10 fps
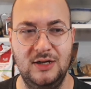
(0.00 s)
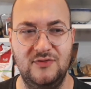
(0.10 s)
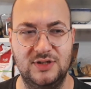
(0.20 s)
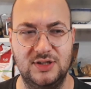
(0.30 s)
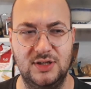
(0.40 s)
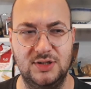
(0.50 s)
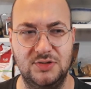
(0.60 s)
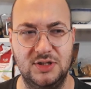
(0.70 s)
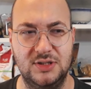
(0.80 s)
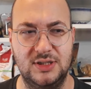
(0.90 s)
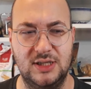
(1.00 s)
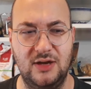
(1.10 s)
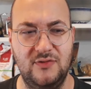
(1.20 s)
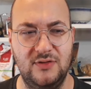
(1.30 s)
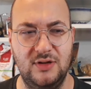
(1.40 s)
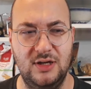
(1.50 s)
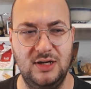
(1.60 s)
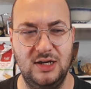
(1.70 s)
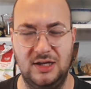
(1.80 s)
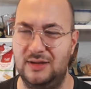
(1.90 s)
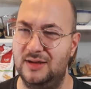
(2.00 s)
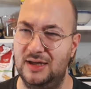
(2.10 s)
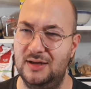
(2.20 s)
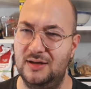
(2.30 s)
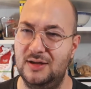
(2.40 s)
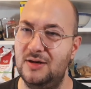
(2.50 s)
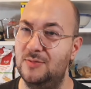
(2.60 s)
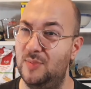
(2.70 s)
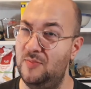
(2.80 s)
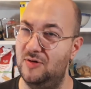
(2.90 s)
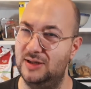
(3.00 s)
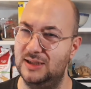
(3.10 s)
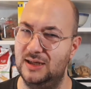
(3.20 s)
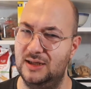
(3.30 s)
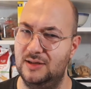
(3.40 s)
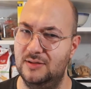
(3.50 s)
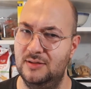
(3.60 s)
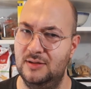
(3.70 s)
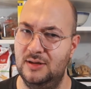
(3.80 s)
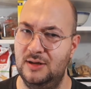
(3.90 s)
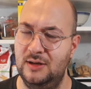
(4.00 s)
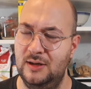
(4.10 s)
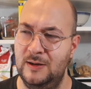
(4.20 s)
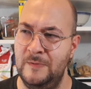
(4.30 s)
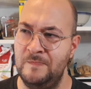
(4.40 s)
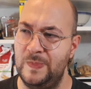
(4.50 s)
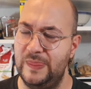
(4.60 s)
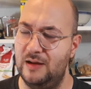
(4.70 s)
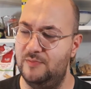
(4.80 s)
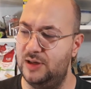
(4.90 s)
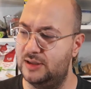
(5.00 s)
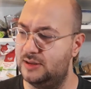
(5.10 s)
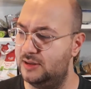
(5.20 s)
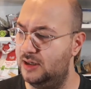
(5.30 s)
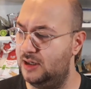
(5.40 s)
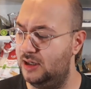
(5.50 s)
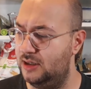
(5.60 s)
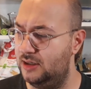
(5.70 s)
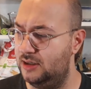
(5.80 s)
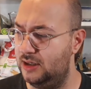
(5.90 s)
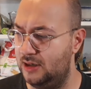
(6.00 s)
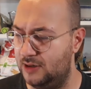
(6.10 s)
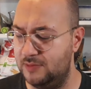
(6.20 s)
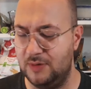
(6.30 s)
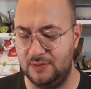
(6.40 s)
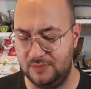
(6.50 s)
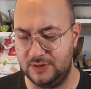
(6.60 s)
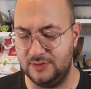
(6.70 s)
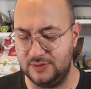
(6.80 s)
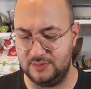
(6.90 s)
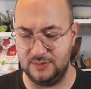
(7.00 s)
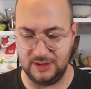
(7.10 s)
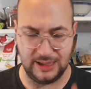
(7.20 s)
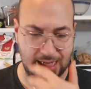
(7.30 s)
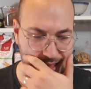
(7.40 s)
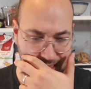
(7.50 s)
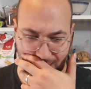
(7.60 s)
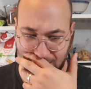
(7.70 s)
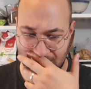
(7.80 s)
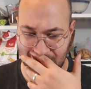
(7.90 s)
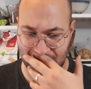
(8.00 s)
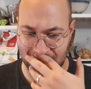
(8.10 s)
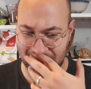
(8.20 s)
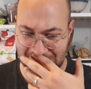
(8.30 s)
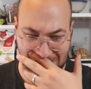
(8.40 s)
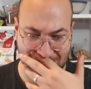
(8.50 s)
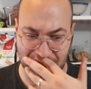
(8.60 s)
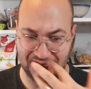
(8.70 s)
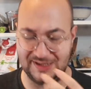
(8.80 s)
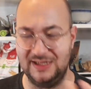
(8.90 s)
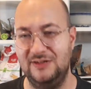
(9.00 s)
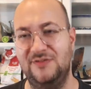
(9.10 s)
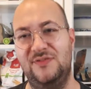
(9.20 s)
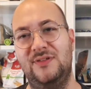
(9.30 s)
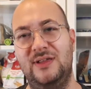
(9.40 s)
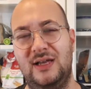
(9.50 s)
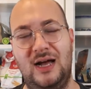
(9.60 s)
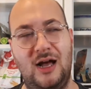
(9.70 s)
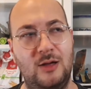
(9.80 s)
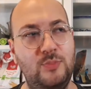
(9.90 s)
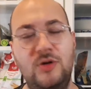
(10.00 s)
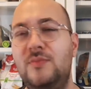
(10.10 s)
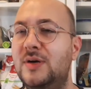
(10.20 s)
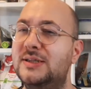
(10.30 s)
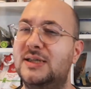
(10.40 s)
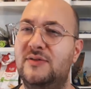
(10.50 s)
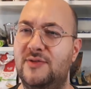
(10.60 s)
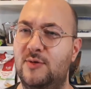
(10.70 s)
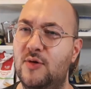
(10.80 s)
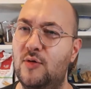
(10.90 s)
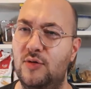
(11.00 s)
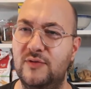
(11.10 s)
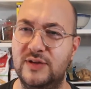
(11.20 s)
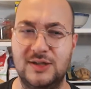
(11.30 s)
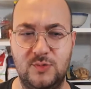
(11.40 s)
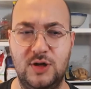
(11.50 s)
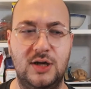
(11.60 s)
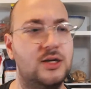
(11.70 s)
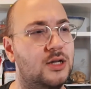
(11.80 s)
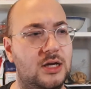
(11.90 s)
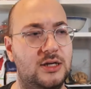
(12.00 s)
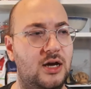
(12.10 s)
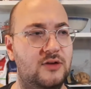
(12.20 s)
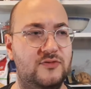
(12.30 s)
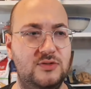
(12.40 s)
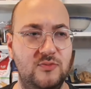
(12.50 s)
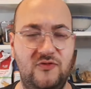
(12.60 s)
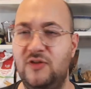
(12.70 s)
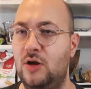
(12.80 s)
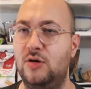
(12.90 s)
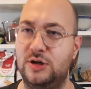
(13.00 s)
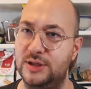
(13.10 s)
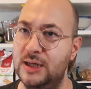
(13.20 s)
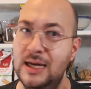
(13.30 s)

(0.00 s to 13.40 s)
surgery and stuff, I think. I can't remember exactly. But, you know, I'm sort of laid there and I'm saying to myself, I put myself through all of this work. Like, I've vlogged